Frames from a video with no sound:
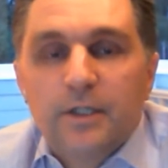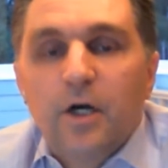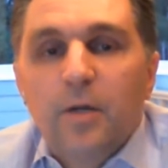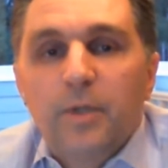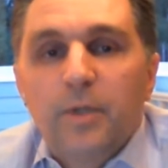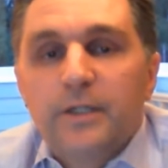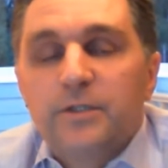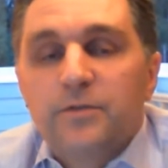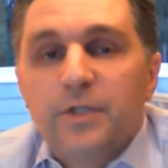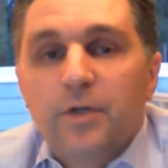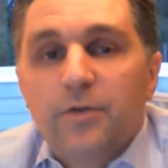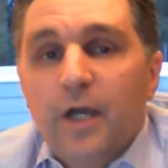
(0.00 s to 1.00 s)
complex of
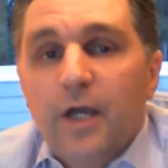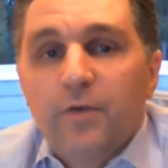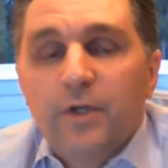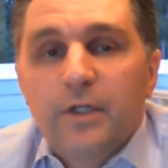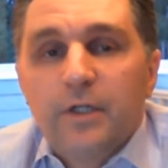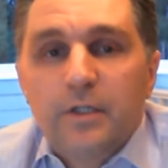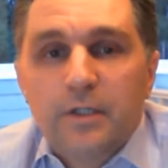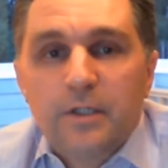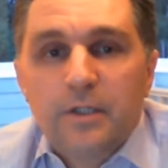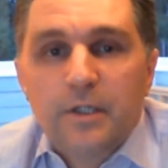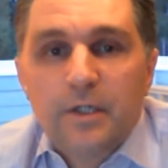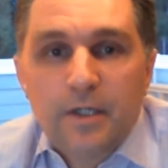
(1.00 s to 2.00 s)
South Africa
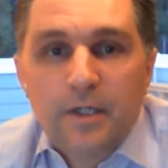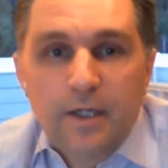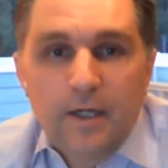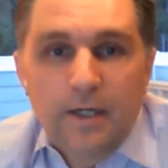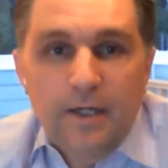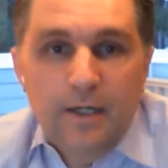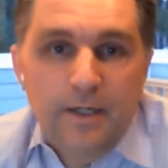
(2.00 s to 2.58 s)
in